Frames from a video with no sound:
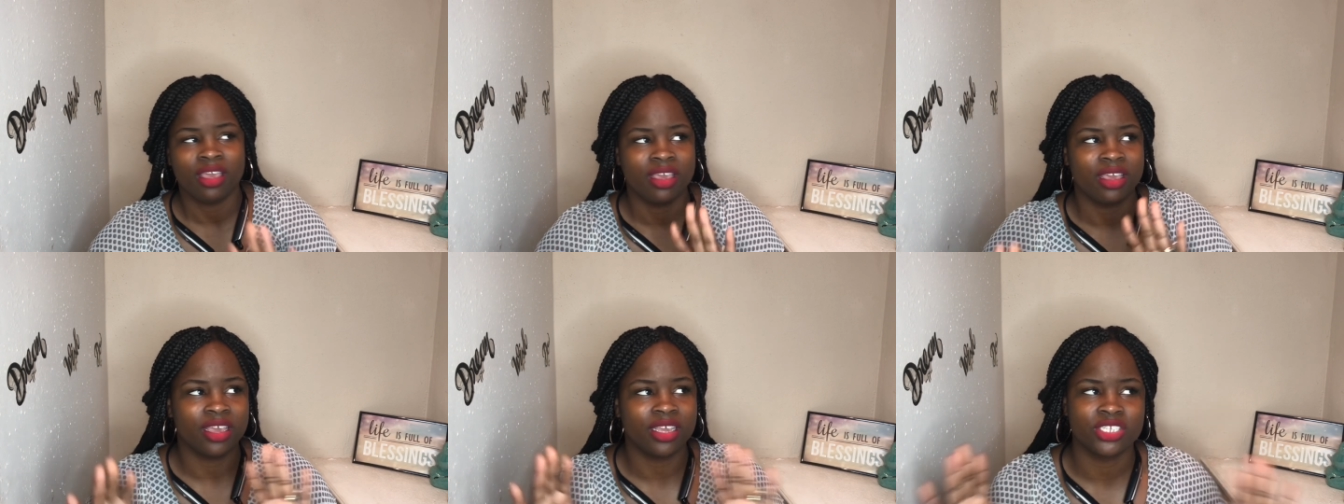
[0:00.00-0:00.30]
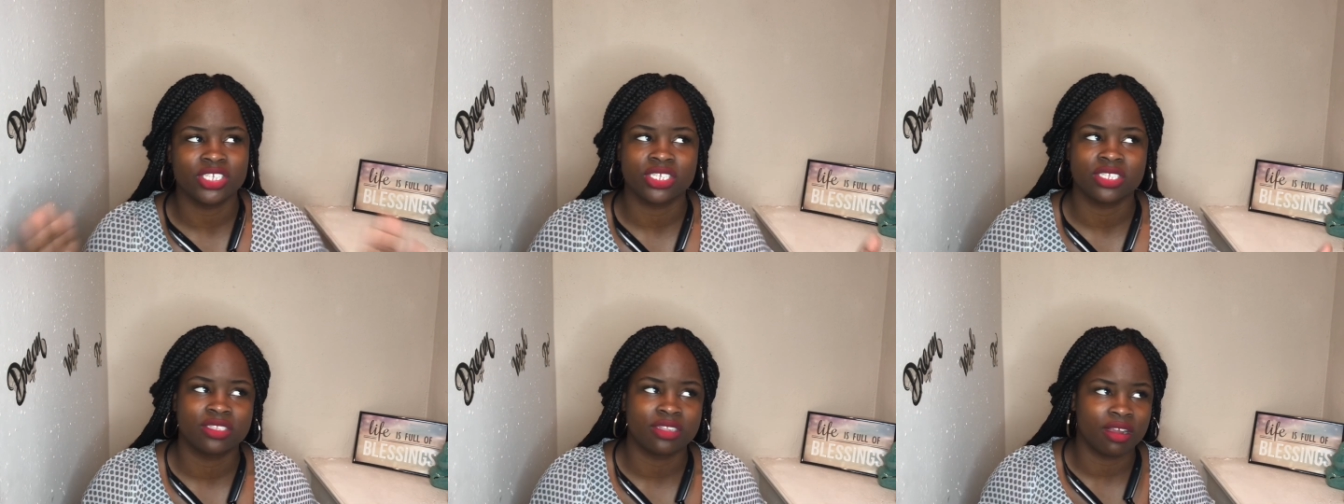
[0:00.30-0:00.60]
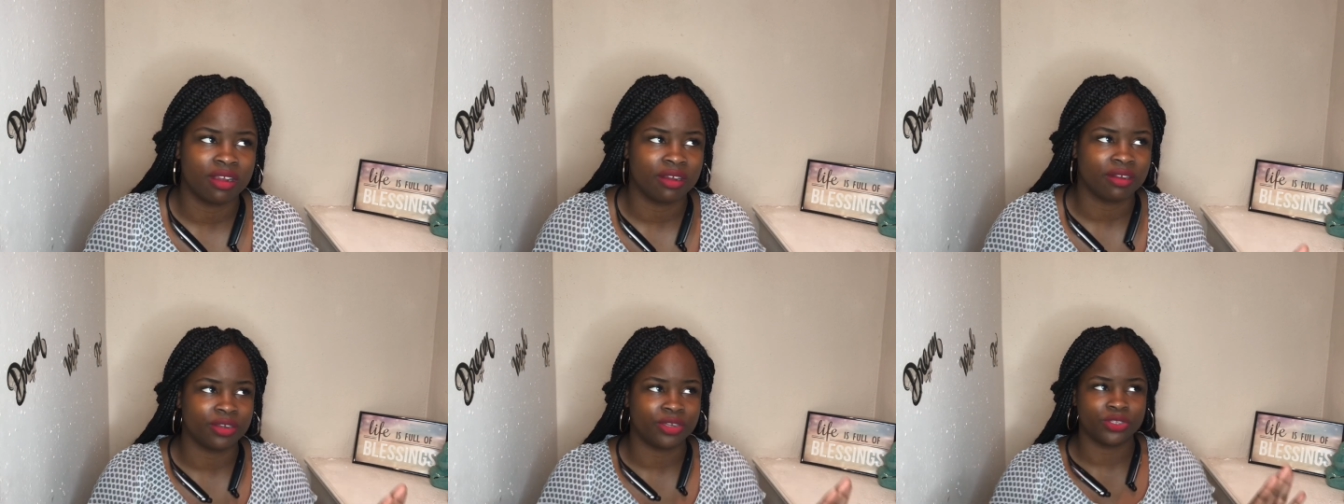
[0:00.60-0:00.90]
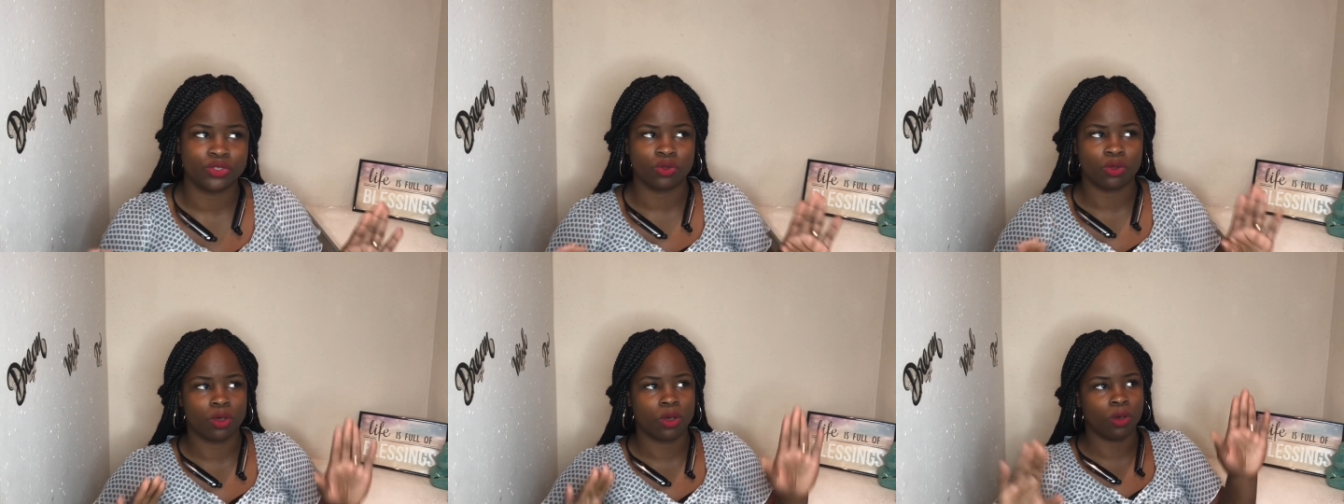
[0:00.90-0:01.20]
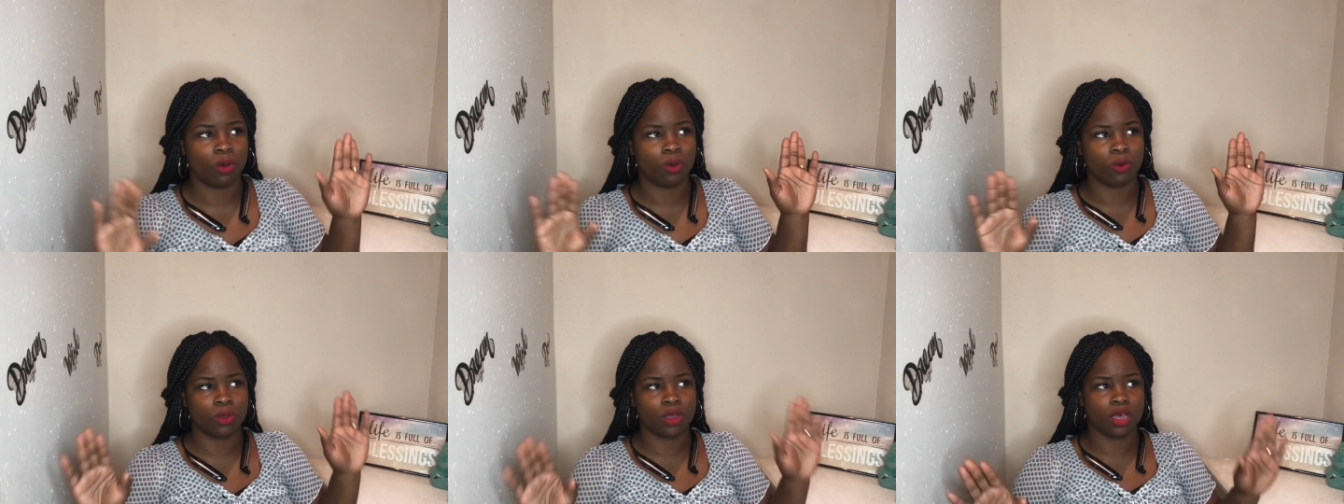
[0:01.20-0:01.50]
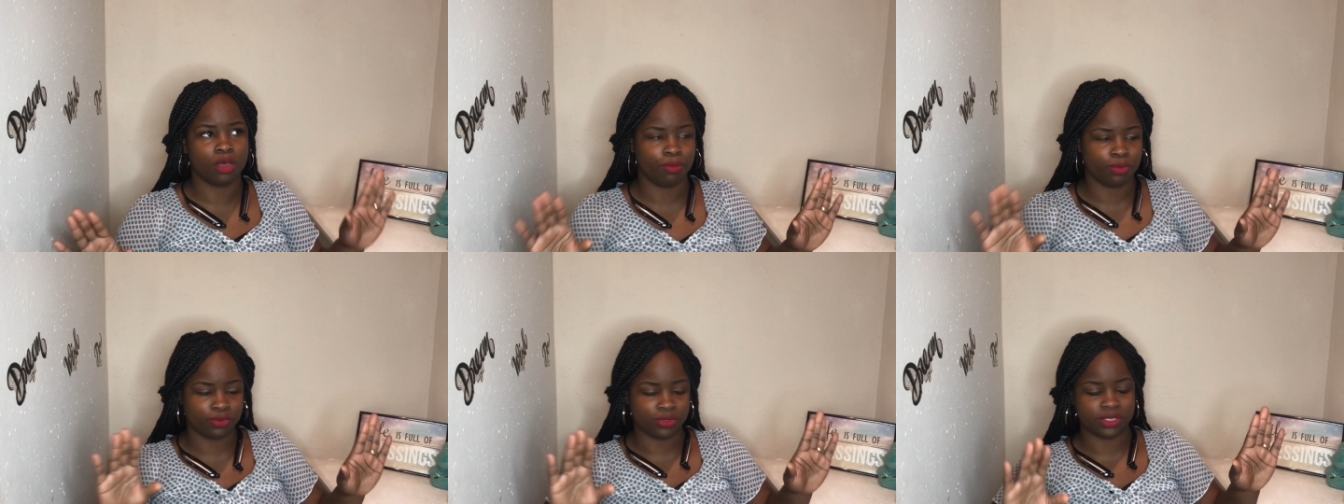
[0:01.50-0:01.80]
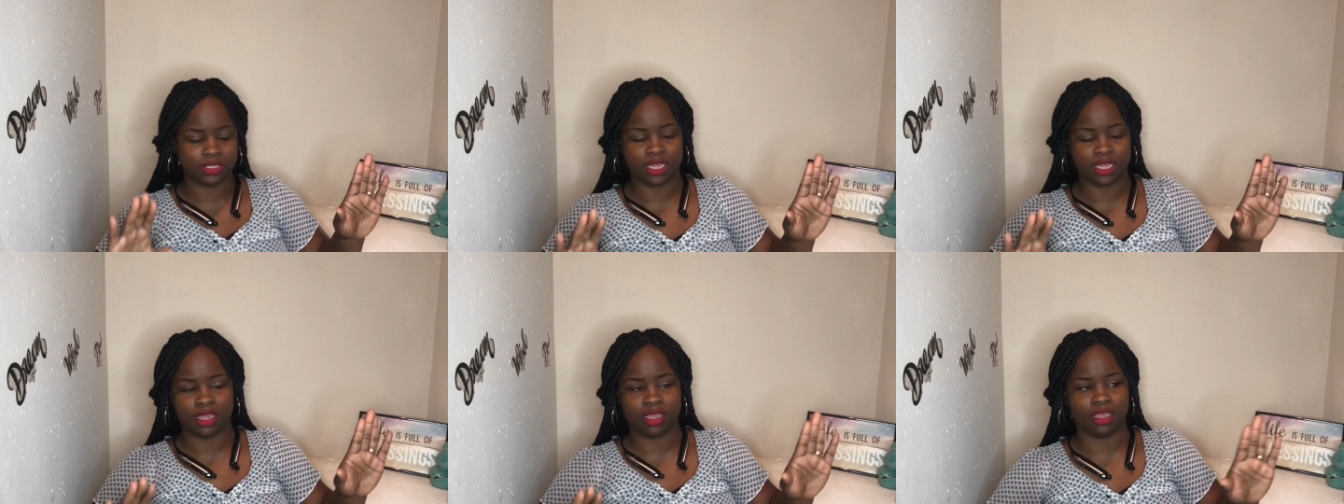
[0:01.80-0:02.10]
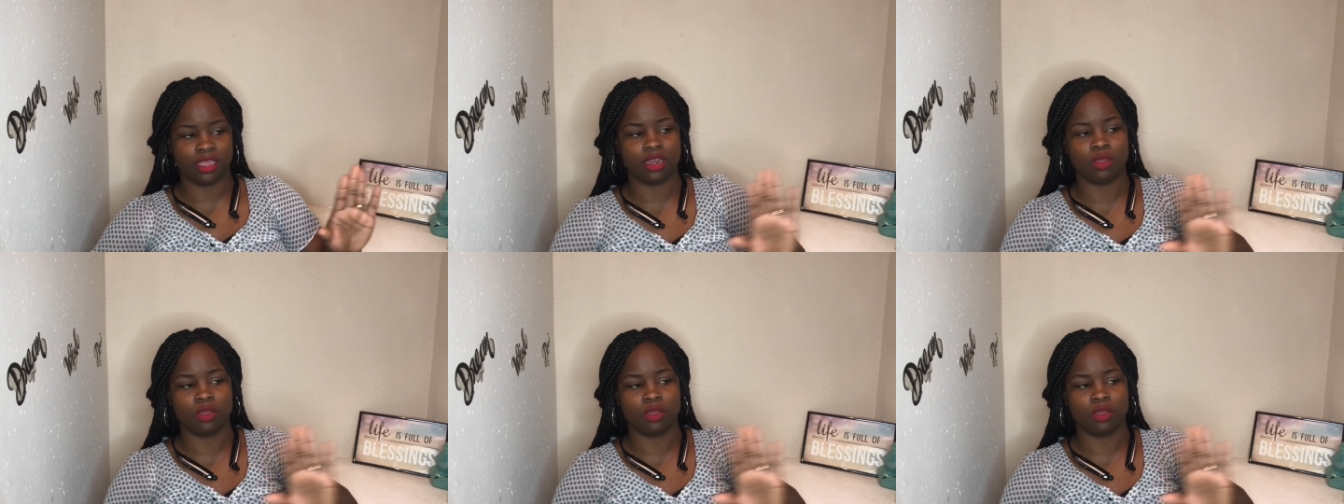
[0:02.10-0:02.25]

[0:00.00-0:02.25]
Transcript: It just turned into a whole couples thing,